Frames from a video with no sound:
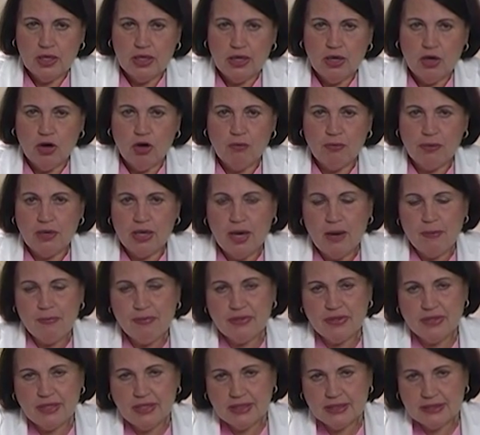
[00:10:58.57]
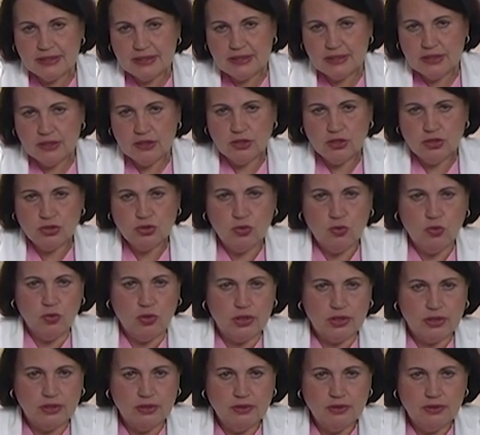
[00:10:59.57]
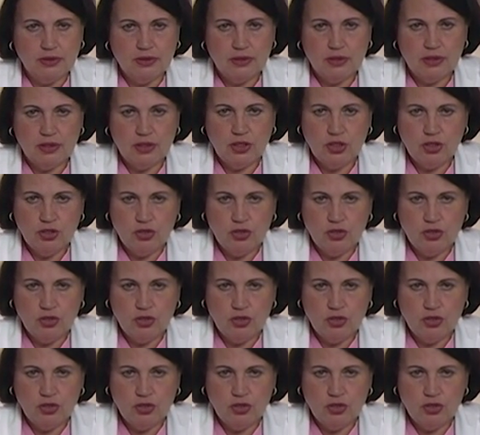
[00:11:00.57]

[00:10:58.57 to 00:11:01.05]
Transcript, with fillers: Homeopathy is still taught in